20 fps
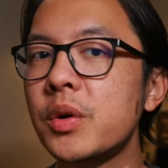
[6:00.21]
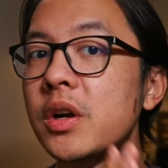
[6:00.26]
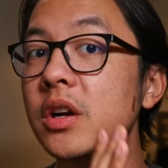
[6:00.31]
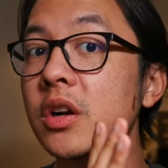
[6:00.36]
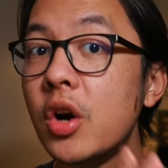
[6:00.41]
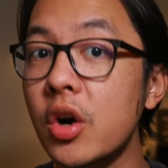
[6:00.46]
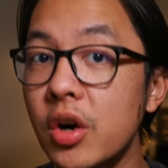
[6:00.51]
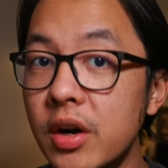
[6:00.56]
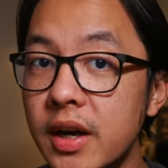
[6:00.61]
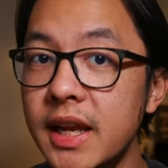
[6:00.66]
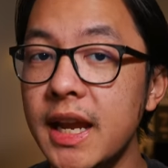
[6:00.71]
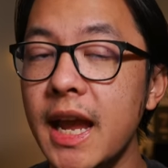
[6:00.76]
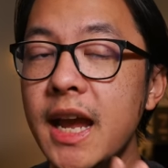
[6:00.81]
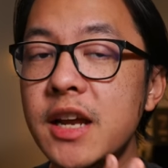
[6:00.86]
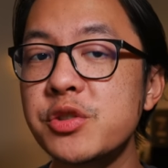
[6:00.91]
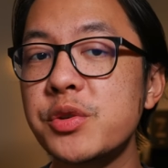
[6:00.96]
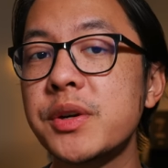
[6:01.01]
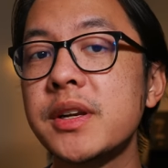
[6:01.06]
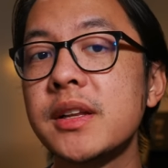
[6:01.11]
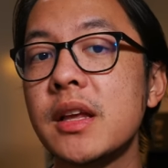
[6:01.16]
regarding
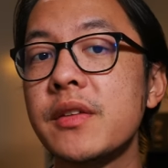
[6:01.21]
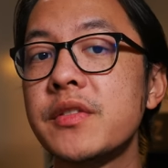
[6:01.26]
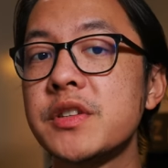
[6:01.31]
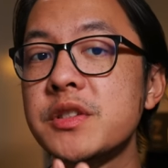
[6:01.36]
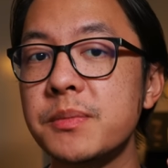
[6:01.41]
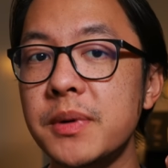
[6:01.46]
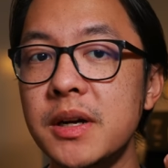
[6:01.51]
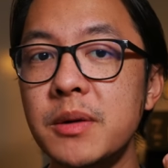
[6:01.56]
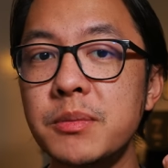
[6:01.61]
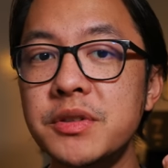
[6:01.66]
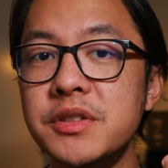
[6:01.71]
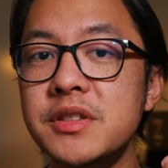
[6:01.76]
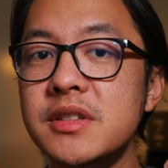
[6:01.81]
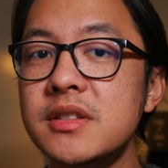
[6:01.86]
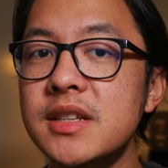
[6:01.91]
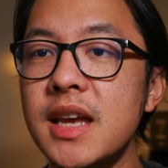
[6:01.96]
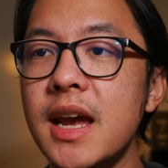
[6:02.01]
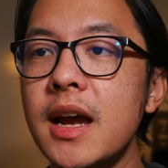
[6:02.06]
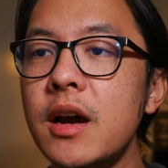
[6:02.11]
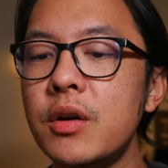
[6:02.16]
Android 11's bubbles
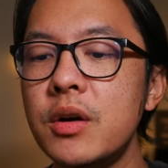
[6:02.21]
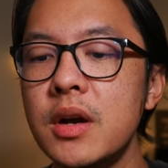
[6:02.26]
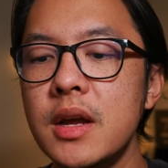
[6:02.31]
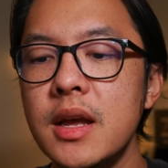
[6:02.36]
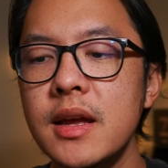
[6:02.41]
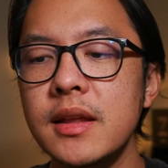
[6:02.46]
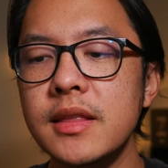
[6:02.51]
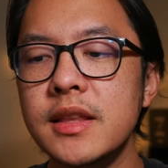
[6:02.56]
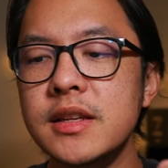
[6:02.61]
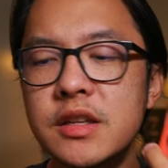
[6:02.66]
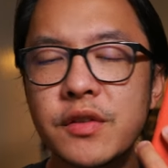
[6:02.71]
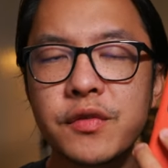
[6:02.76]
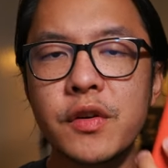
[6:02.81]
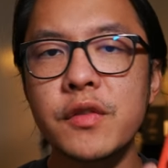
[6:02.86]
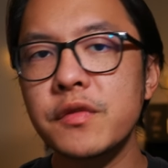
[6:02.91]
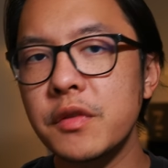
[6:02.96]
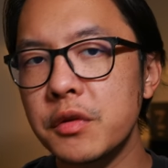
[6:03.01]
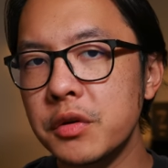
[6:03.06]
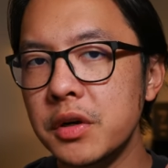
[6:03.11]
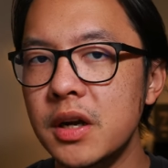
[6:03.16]
is how the
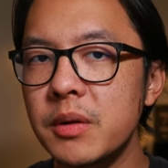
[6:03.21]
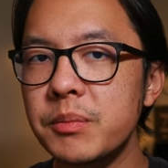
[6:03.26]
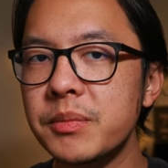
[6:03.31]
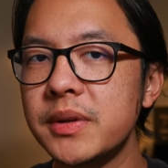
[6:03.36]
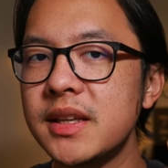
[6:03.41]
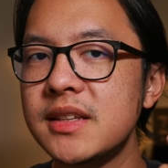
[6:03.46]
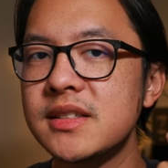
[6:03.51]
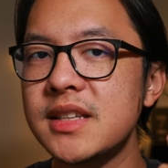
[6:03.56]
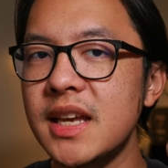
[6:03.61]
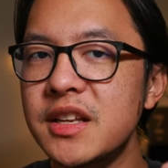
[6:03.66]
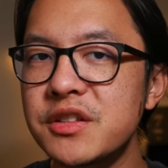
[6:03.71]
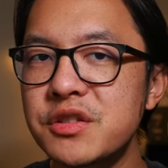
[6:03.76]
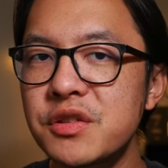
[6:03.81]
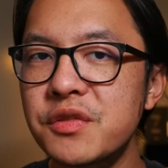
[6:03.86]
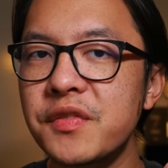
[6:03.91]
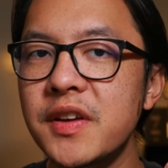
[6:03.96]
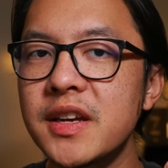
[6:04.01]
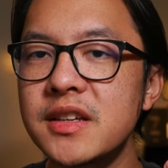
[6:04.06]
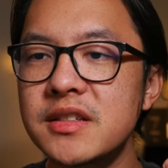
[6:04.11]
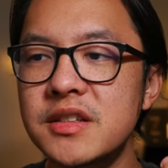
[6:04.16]
different phone companies'
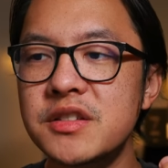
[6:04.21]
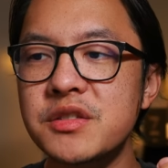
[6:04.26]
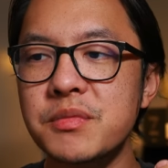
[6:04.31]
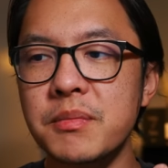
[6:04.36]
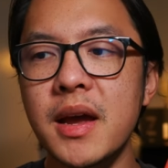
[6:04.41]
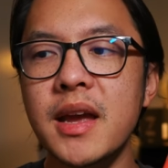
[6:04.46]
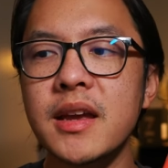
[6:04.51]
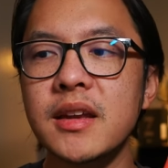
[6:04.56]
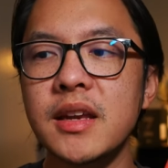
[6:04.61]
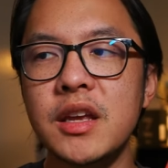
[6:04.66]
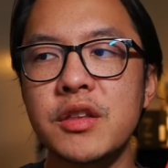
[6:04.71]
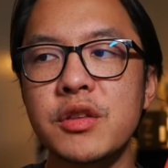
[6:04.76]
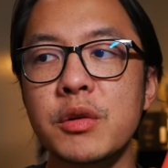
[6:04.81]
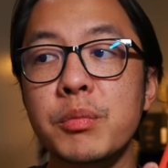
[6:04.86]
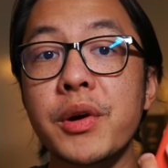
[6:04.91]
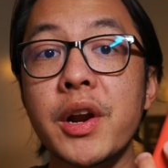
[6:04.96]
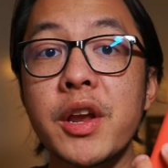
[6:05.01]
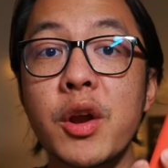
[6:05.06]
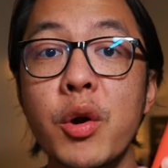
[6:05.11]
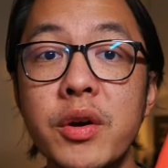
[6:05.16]
interfaces might either
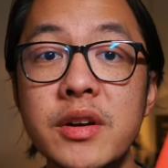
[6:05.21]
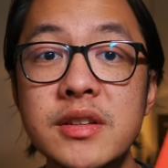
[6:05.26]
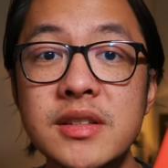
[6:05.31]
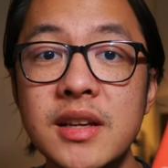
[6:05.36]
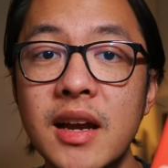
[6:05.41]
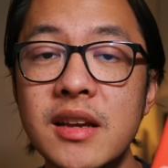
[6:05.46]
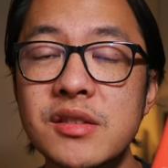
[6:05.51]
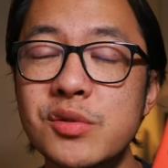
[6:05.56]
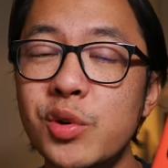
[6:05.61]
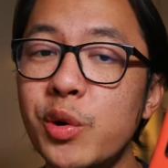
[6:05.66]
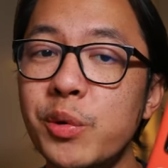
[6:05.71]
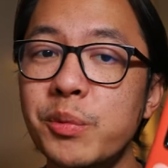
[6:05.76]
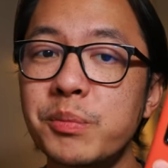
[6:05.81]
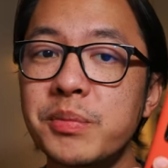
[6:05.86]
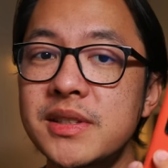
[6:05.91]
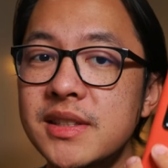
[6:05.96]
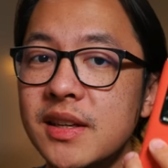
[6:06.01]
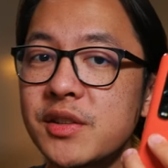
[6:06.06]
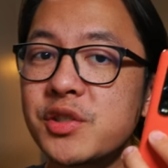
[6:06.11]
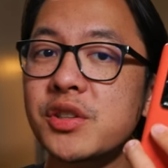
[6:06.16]
prioritize or
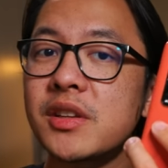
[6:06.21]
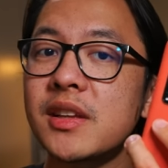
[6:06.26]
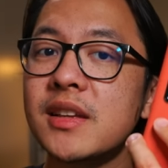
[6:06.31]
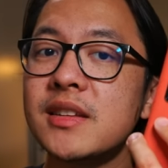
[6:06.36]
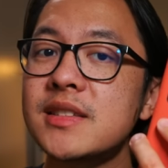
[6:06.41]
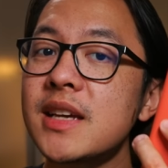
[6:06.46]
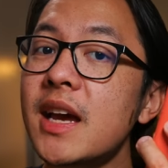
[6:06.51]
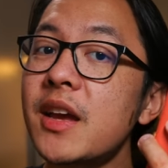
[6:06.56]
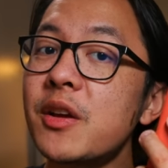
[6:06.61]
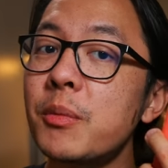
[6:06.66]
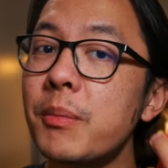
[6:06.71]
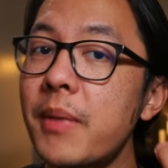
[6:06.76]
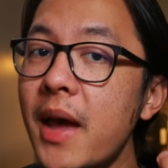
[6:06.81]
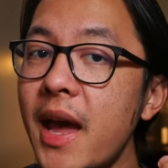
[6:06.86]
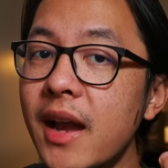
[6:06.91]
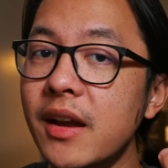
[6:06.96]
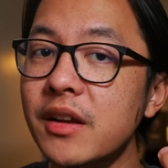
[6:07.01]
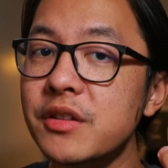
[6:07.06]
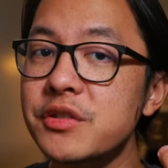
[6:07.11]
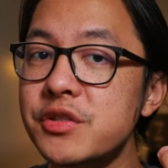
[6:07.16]
potentially dial
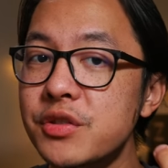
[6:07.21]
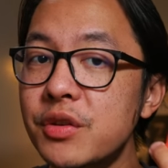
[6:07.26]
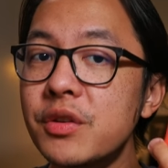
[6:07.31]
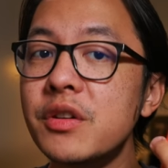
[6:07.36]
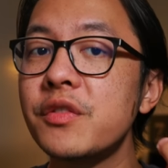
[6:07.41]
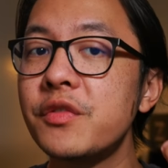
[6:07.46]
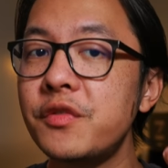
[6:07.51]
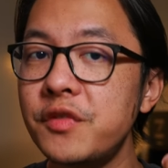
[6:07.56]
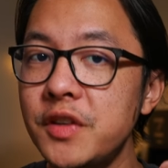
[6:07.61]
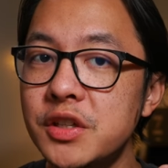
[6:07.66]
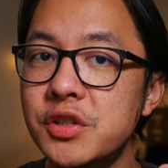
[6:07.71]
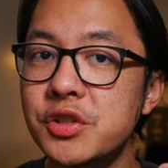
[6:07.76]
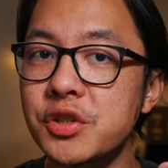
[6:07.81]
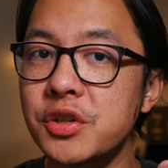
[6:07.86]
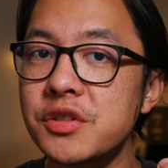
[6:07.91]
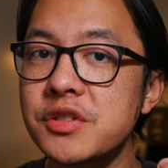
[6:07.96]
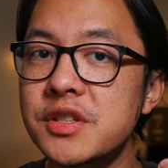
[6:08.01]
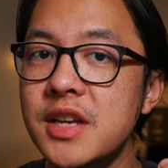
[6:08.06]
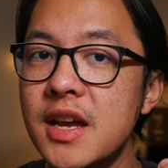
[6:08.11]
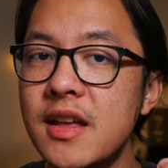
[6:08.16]
back certain
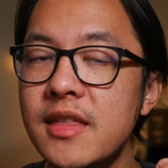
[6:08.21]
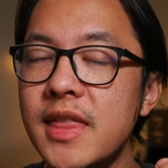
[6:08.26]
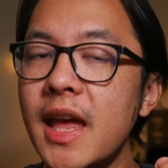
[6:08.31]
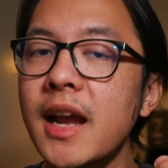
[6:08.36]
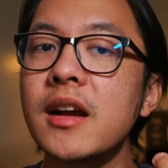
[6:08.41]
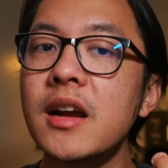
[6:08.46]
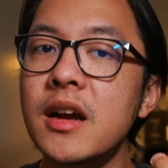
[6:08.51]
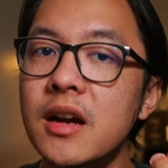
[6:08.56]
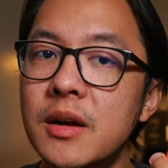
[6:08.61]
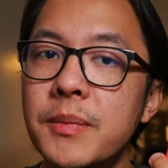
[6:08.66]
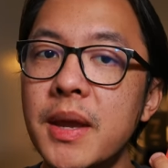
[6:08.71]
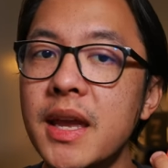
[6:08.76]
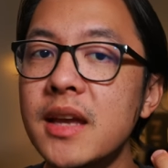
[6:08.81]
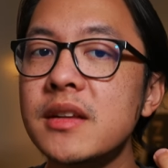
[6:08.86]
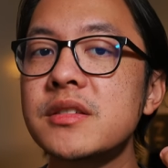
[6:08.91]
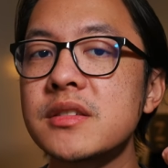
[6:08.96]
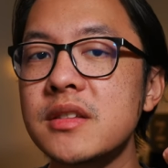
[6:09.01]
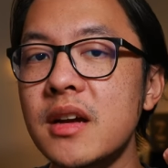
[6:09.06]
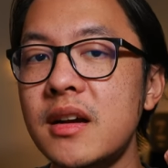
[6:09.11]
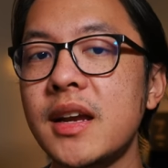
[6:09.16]
features that come
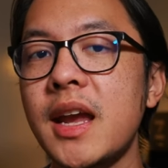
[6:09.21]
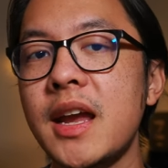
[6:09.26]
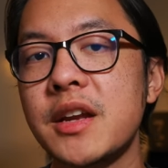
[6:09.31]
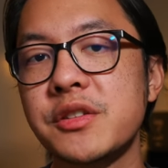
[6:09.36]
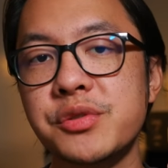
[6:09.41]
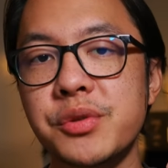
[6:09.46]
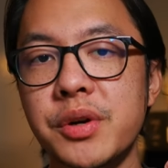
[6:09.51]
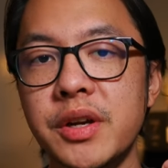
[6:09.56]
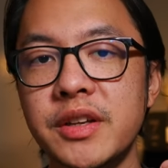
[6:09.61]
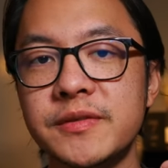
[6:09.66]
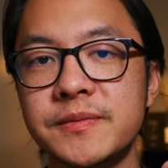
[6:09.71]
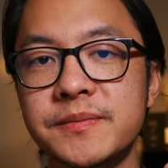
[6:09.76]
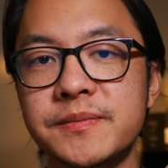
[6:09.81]
in stock Android.